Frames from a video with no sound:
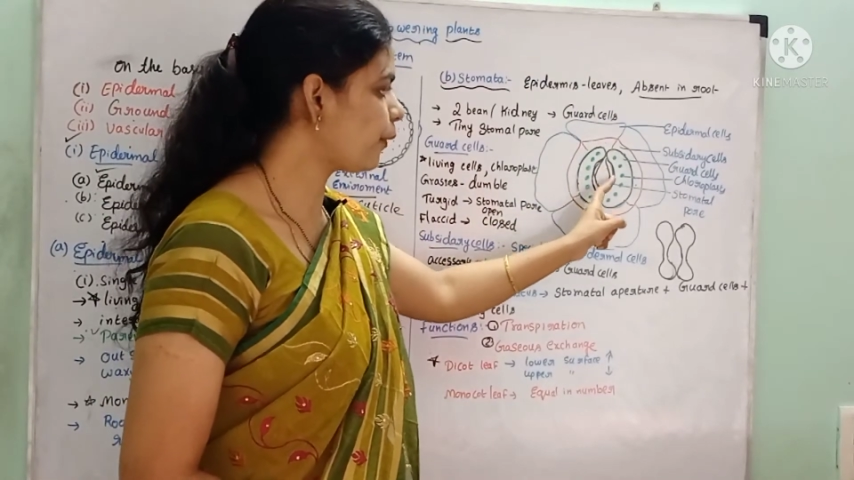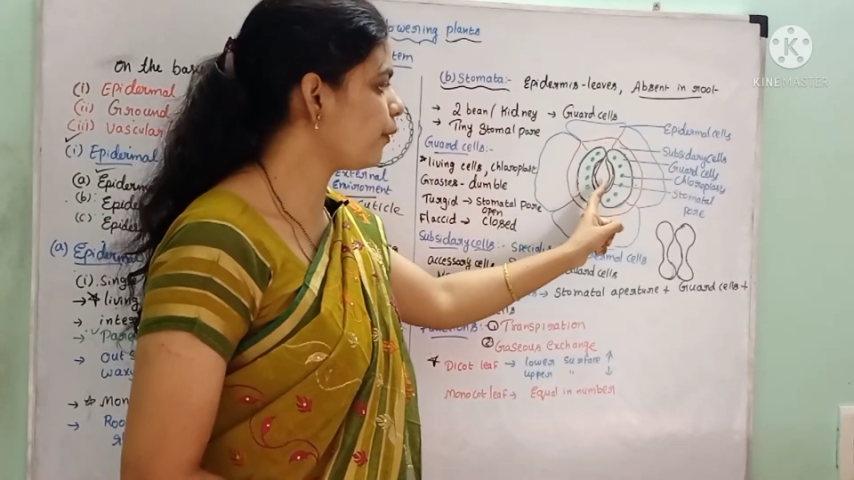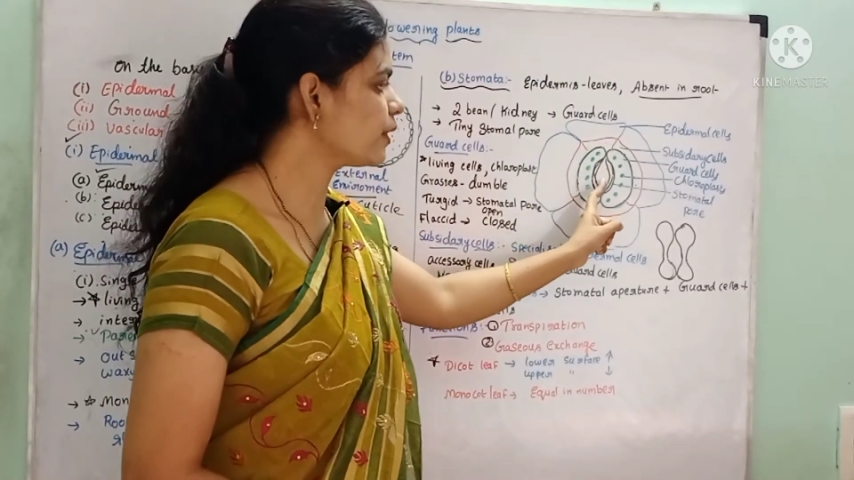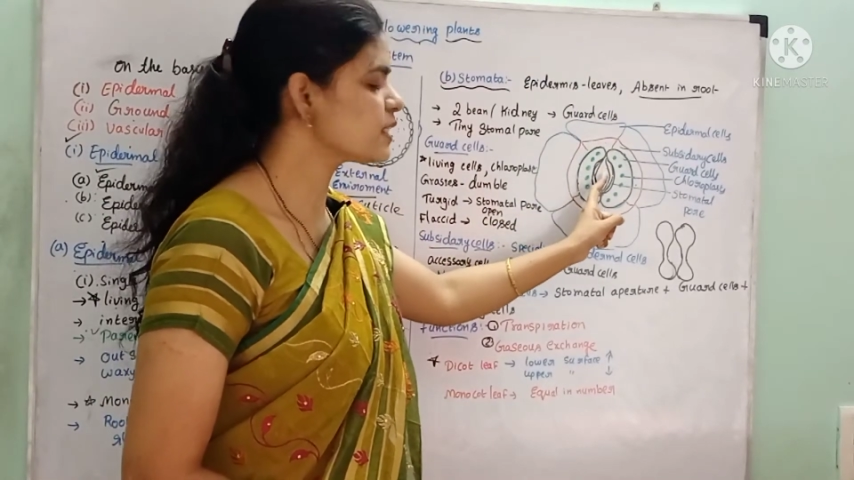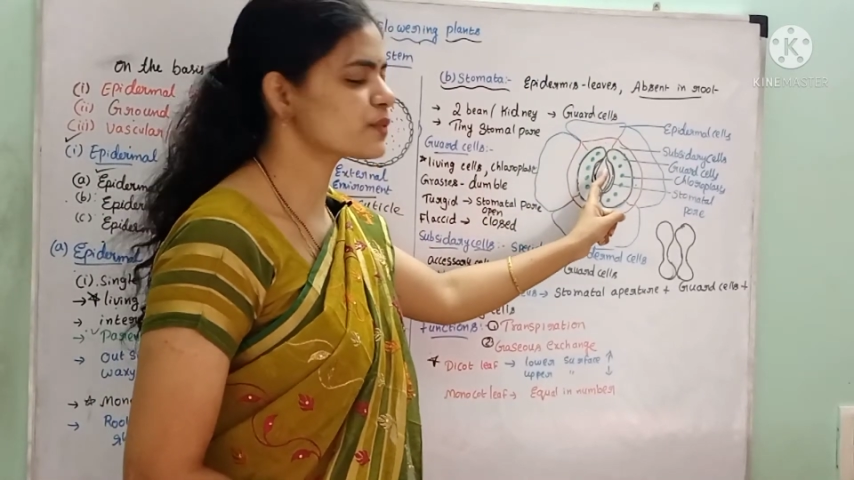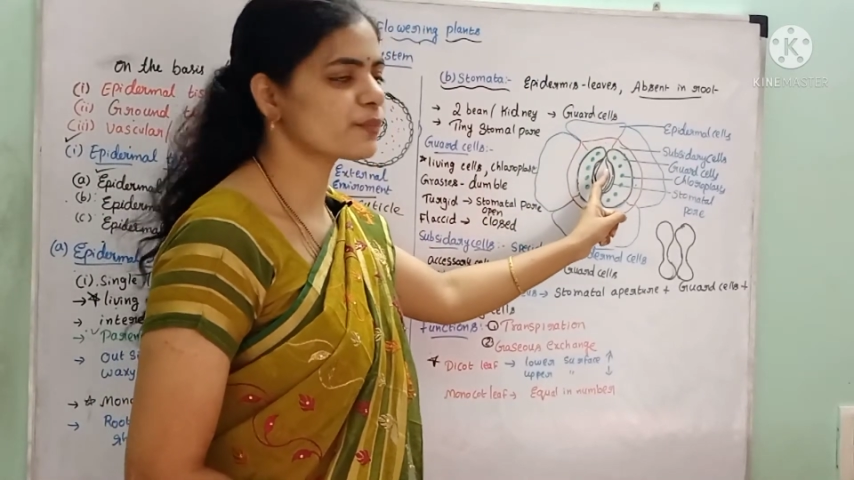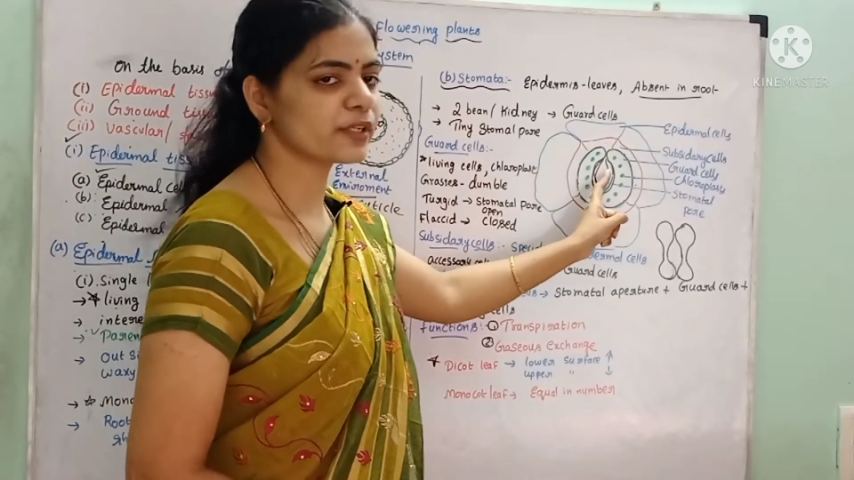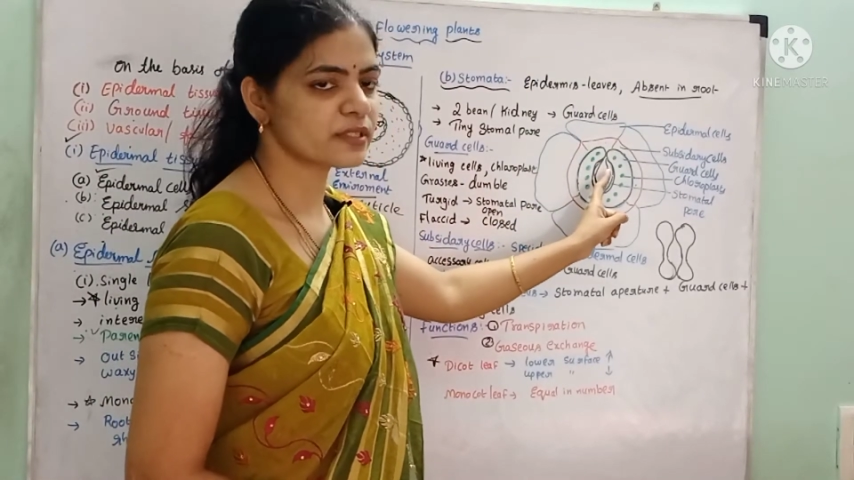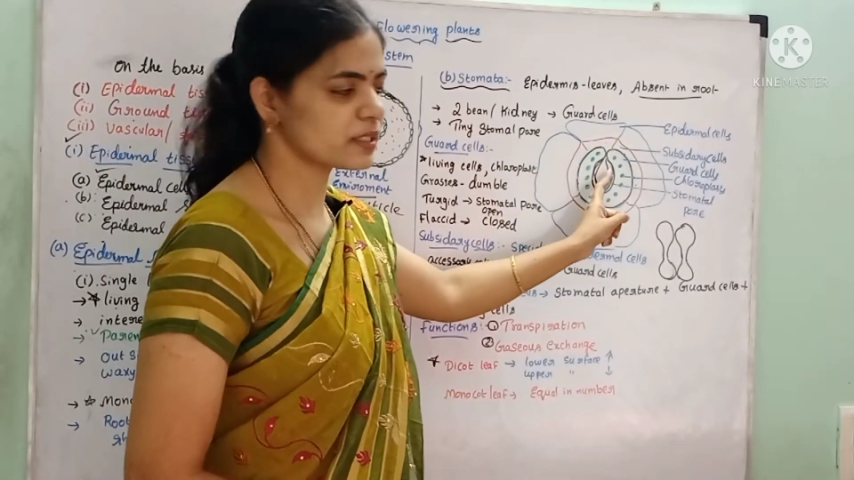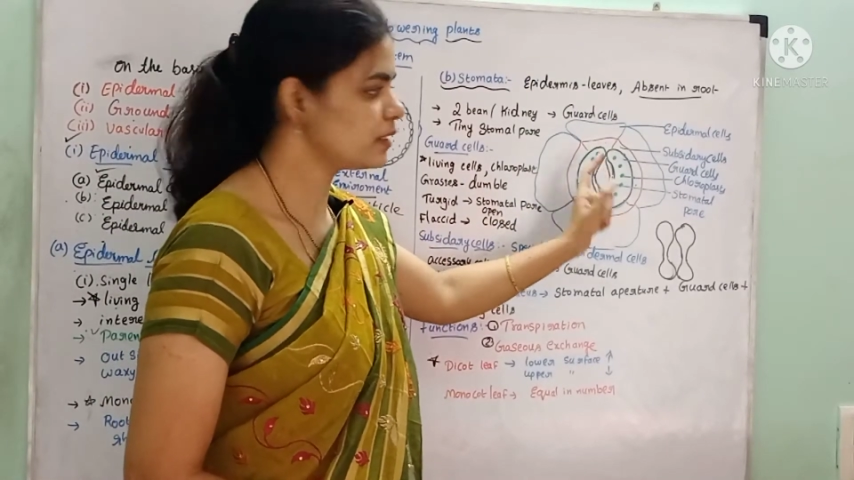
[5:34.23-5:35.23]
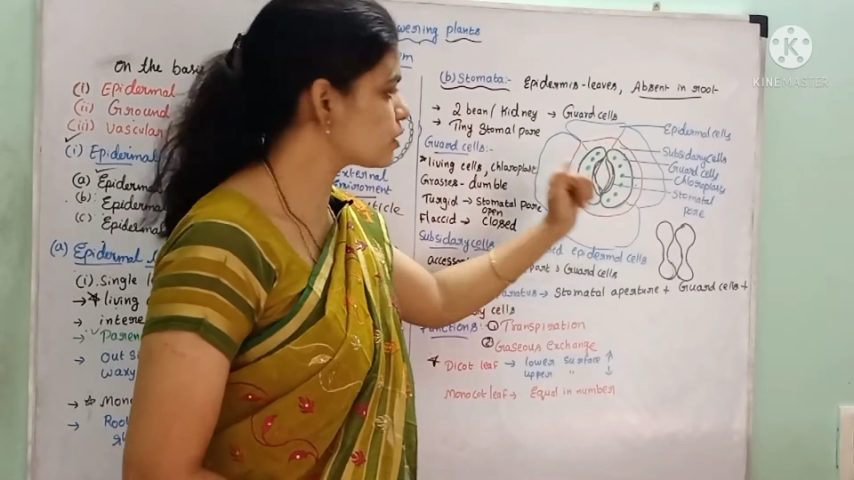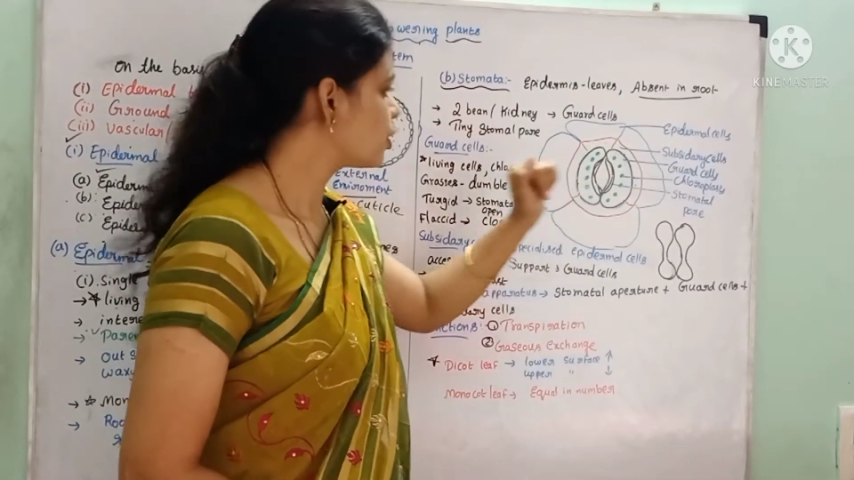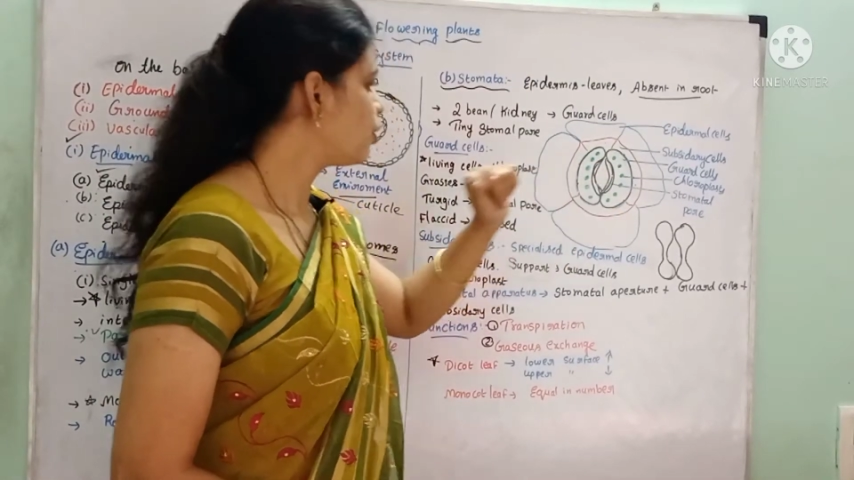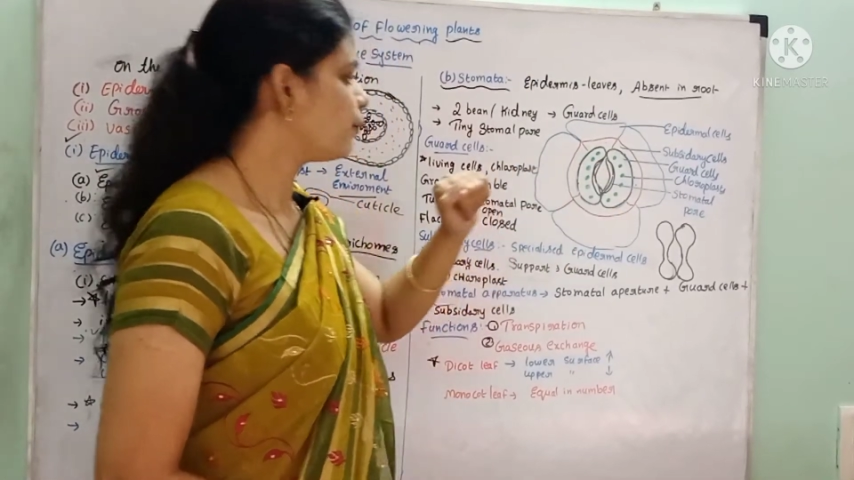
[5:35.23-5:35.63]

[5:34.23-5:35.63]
pore is present,